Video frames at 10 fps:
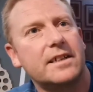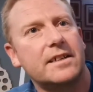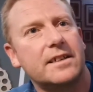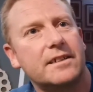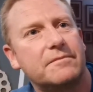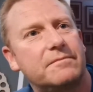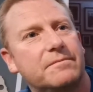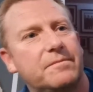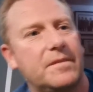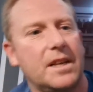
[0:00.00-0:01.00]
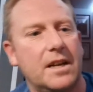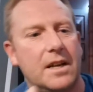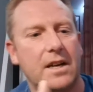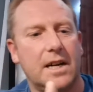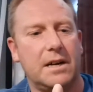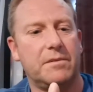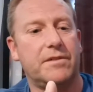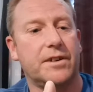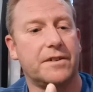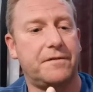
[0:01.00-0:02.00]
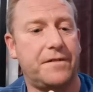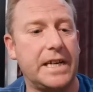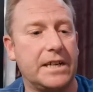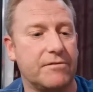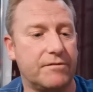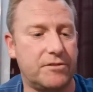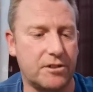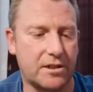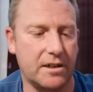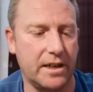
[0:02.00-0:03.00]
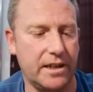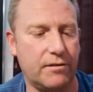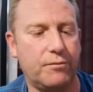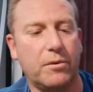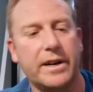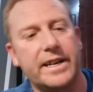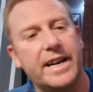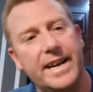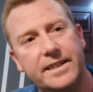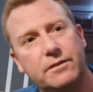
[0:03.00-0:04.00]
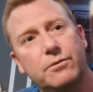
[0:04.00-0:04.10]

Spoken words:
And we've got a finger of just slightly off-white head,